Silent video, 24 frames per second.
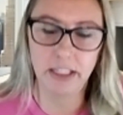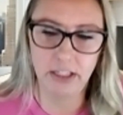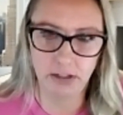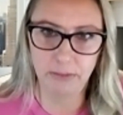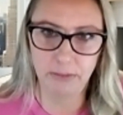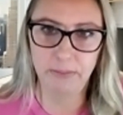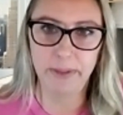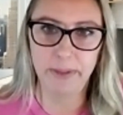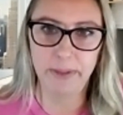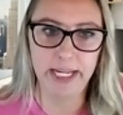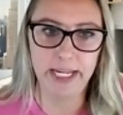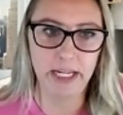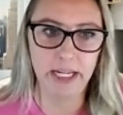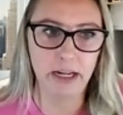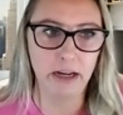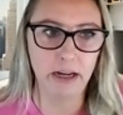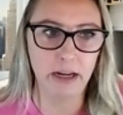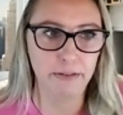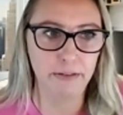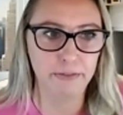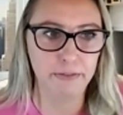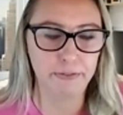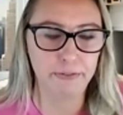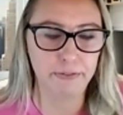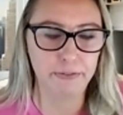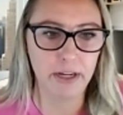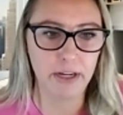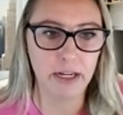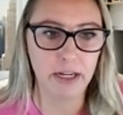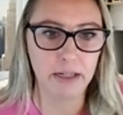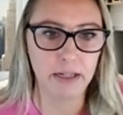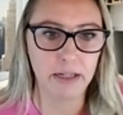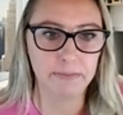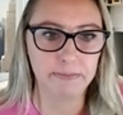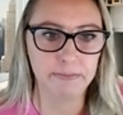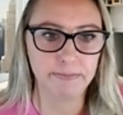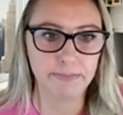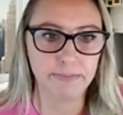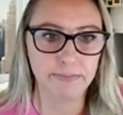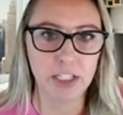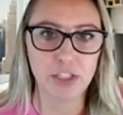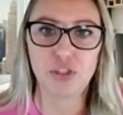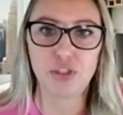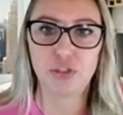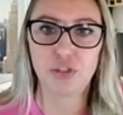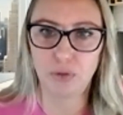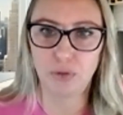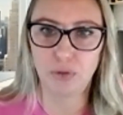bit of a
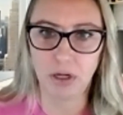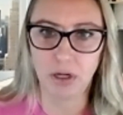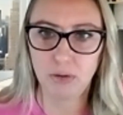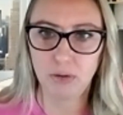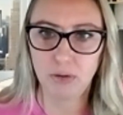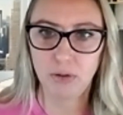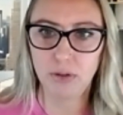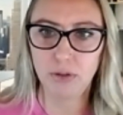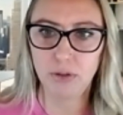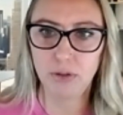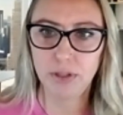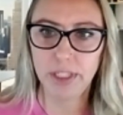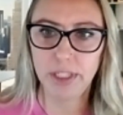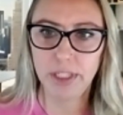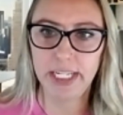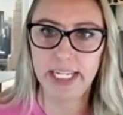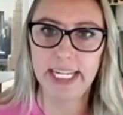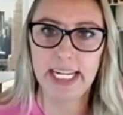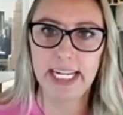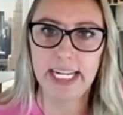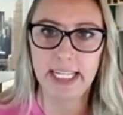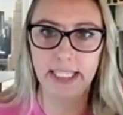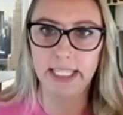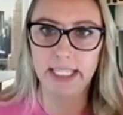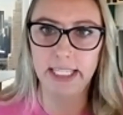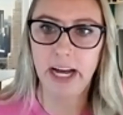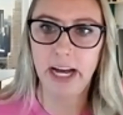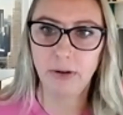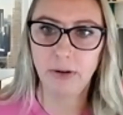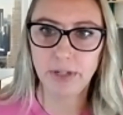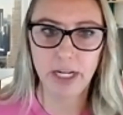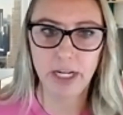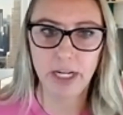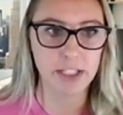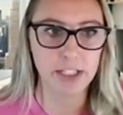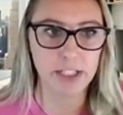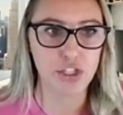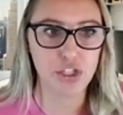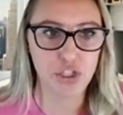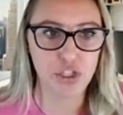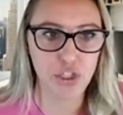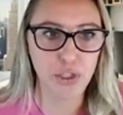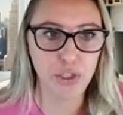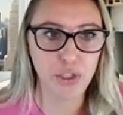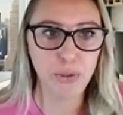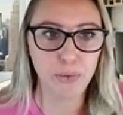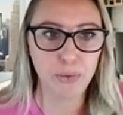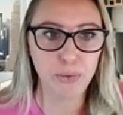struggle, it allowed us
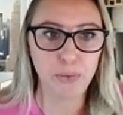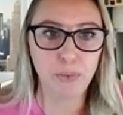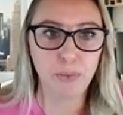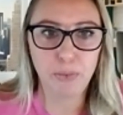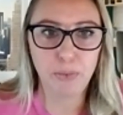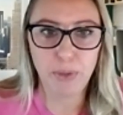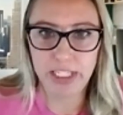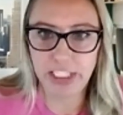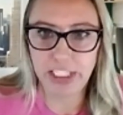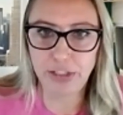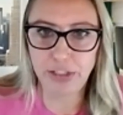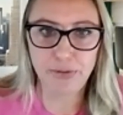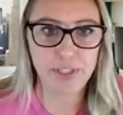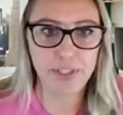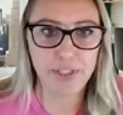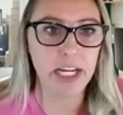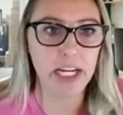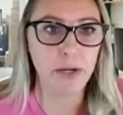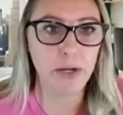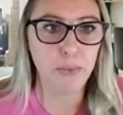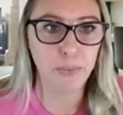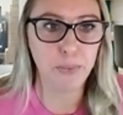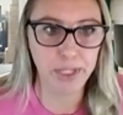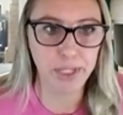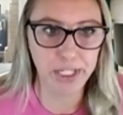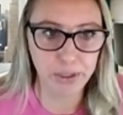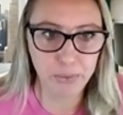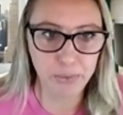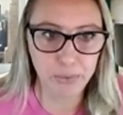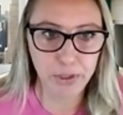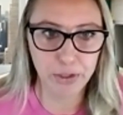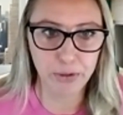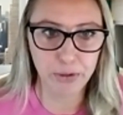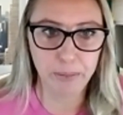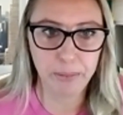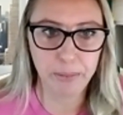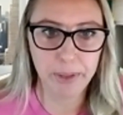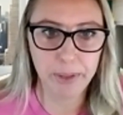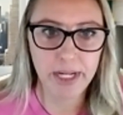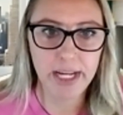to, what you said, regroup.